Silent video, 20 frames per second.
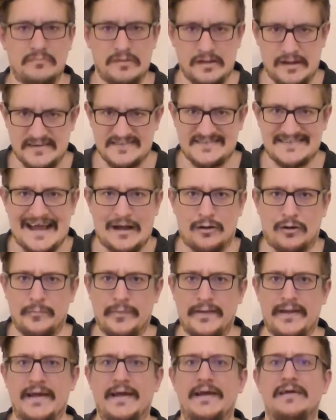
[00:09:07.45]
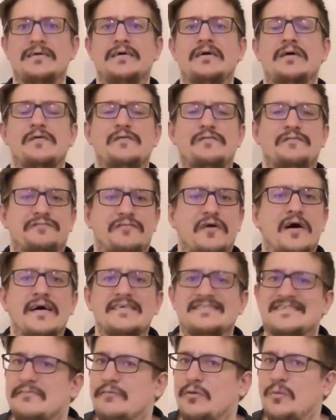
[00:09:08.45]
a sour beer,
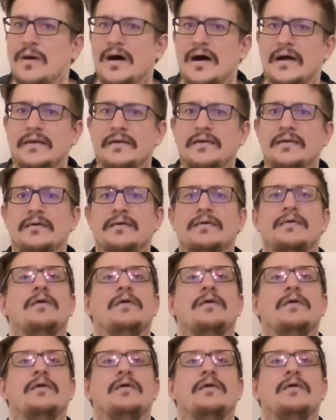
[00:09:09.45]
first ever one.